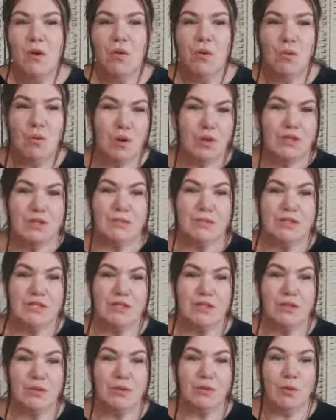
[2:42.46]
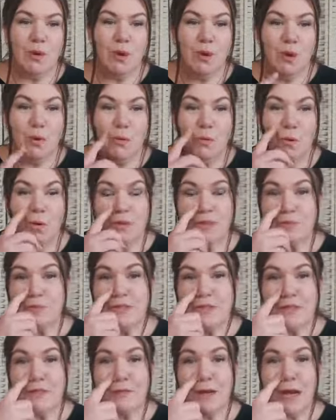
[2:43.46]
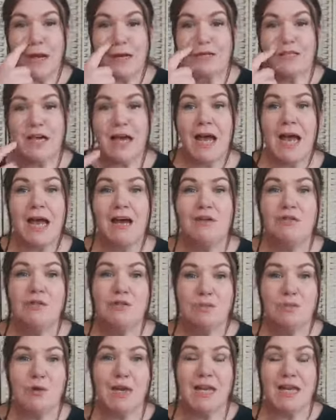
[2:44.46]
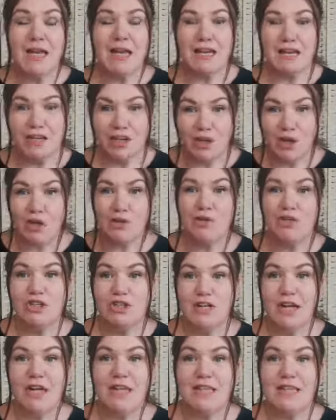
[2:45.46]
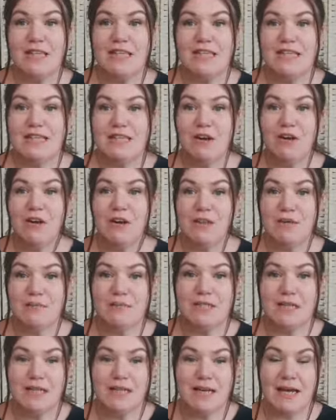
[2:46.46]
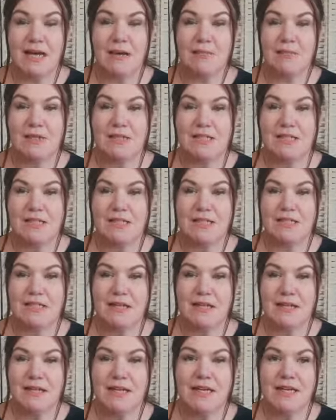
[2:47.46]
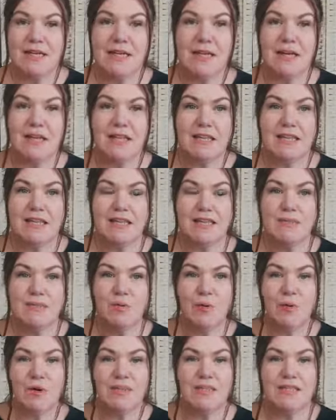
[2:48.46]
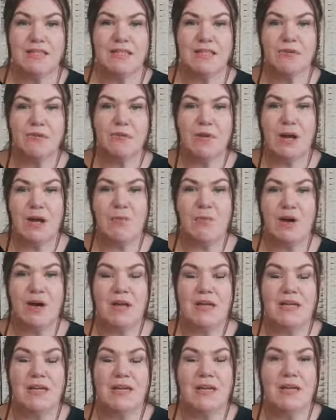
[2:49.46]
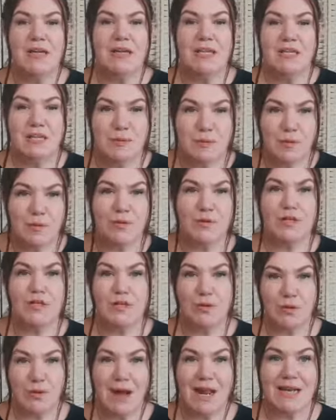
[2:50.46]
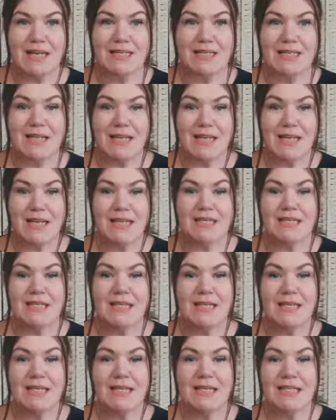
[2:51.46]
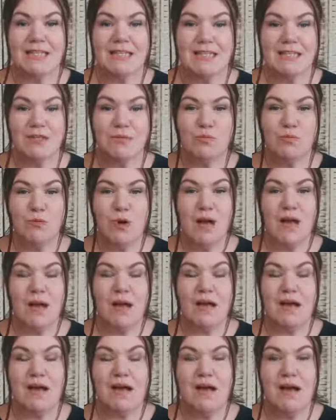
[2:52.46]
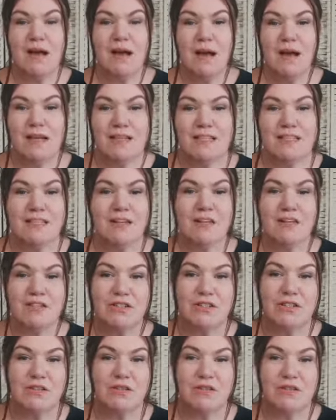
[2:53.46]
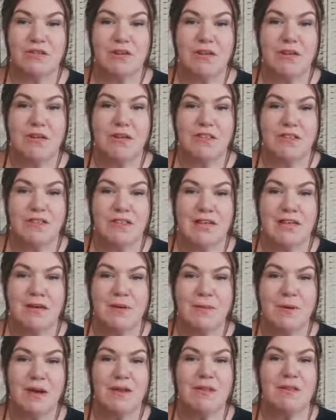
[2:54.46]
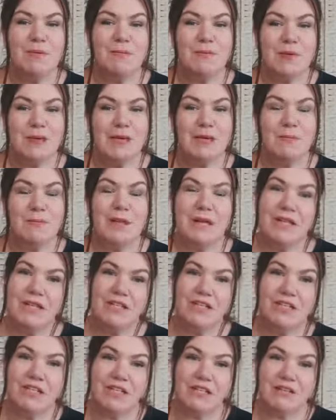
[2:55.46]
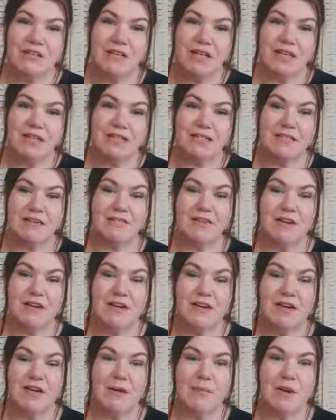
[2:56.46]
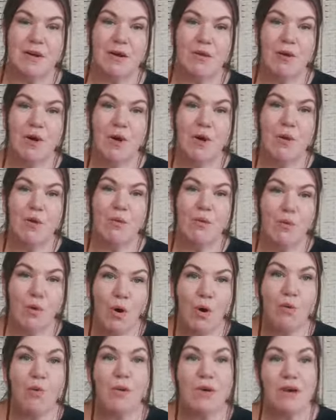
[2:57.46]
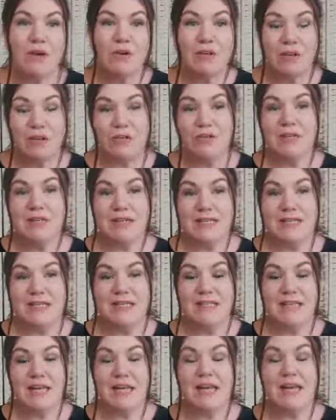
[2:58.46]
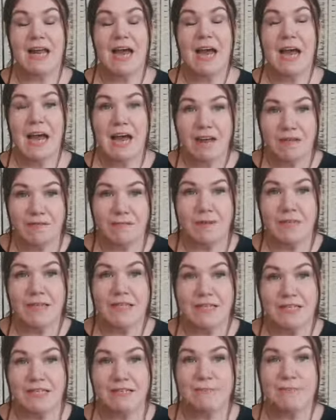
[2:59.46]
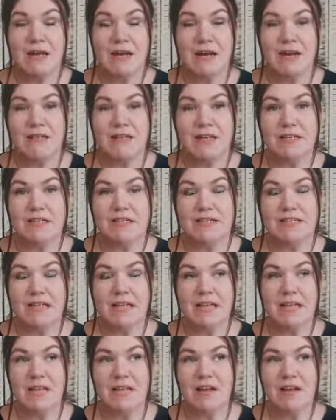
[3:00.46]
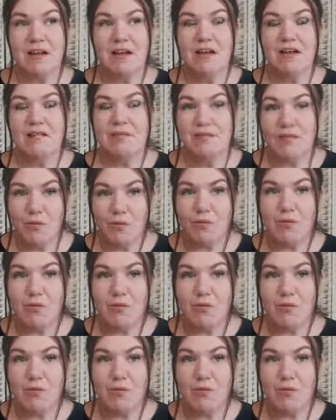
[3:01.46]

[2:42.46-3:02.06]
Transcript: what do we do? How do we negotiate these times in our business? And I think at this point, this is where my spirituality kicked in. This is where I start to sort of think about the bigger pictures of things, if you like, about what we are currently seeing and have been experiencing for